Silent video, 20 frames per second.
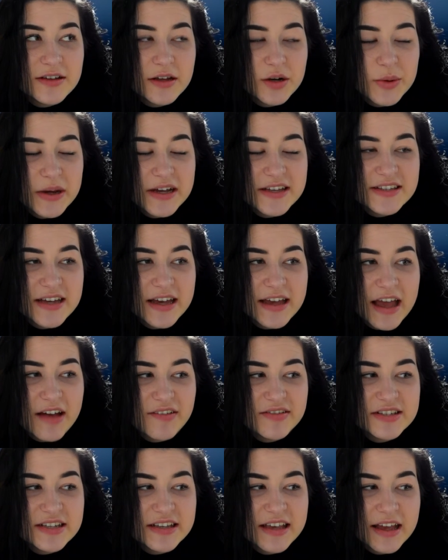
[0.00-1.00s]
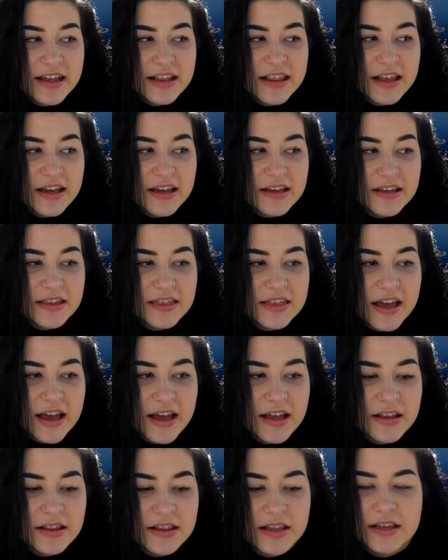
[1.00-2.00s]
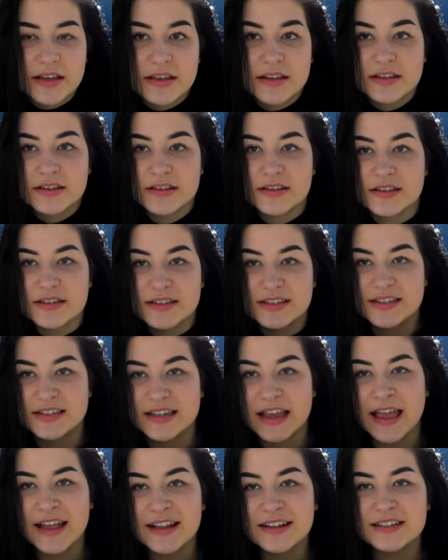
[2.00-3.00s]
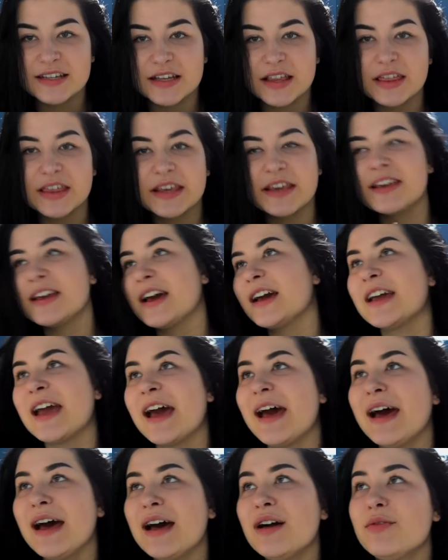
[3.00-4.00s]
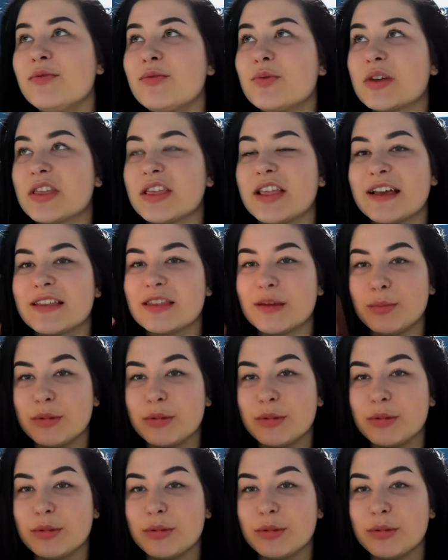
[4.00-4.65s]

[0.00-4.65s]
Otherwise I have to get like that like stand thing I have with like the